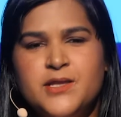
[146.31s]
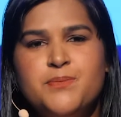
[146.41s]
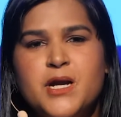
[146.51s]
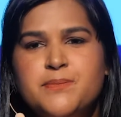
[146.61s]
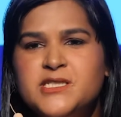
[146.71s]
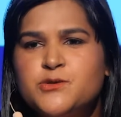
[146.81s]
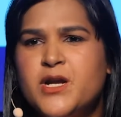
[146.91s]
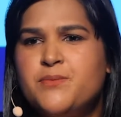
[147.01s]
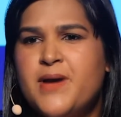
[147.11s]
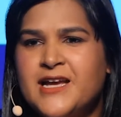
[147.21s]
the Purpose
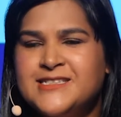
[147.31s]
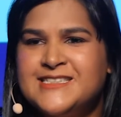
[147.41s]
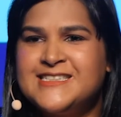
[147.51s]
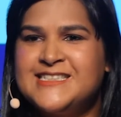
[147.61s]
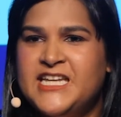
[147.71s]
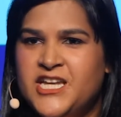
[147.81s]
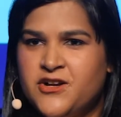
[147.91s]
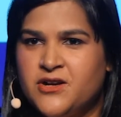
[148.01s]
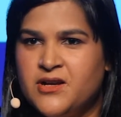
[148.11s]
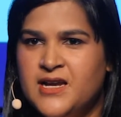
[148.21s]
Squared practice is
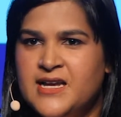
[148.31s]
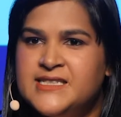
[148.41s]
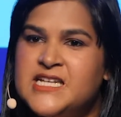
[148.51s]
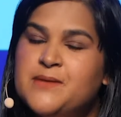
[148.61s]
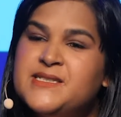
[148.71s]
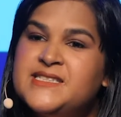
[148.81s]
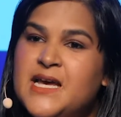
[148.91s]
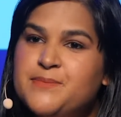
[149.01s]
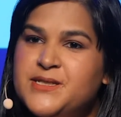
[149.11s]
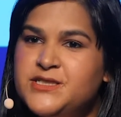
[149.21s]
here to help us
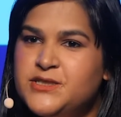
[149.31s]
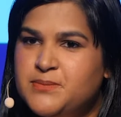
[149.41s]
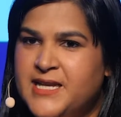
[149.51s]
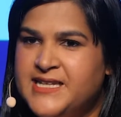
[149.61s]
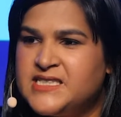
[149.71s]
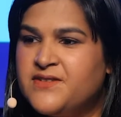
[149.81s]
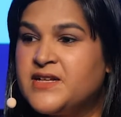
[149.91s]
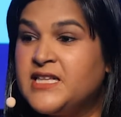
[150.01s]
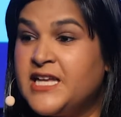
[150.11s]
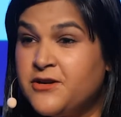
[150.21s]
step into a place
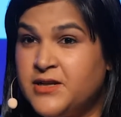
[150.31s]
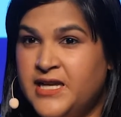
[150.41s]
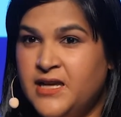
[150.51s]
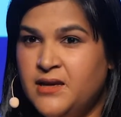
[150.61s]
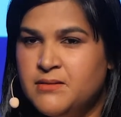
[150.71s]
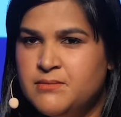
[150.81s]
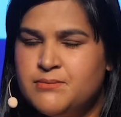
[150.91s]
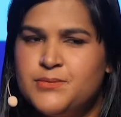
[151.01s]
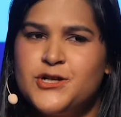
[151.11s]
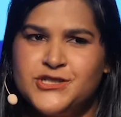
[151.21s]
of clarity,
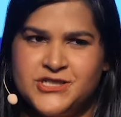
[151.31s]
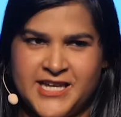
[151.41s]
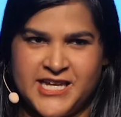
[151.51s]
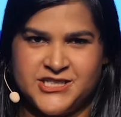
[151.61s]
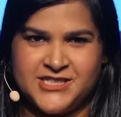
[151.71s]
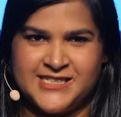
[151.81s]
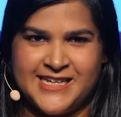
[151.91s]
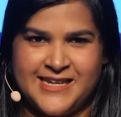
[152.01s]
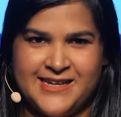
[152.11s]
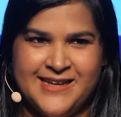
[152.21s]
personal
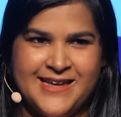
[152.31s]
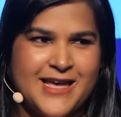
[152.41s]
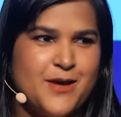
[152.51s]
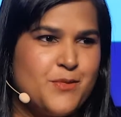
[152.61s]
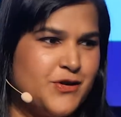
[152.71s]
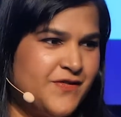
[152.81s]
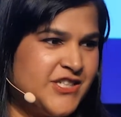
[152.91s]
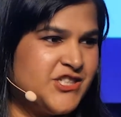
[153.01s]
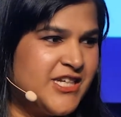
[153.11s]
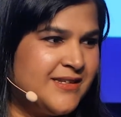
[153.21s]
agency, and
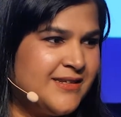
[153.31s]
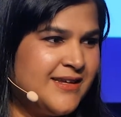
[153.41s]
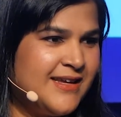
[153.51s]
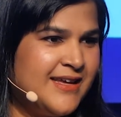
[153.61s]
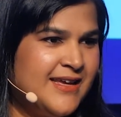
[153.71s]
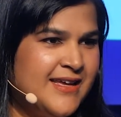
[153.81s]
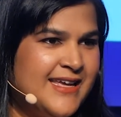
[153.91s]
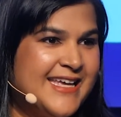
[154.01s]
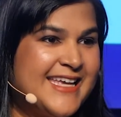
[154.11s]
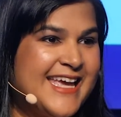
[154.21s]
motivation.
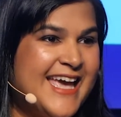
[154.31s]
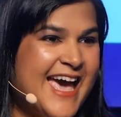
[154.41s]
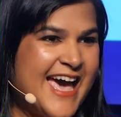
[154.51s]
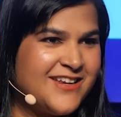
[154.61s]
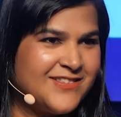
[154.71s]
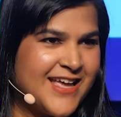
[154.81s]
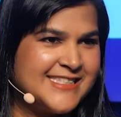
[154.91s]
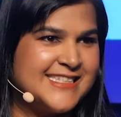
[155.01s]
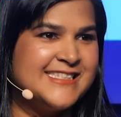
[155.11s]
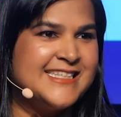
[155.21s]
It
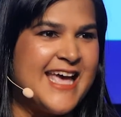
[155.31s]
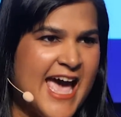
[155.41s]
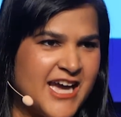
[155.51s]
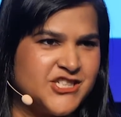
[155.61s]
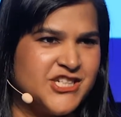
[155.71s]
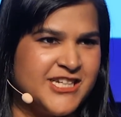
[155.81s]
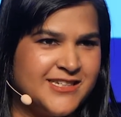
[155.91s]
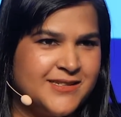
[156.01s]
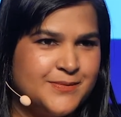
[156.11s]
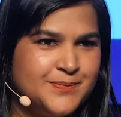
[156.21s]
catalyzes action.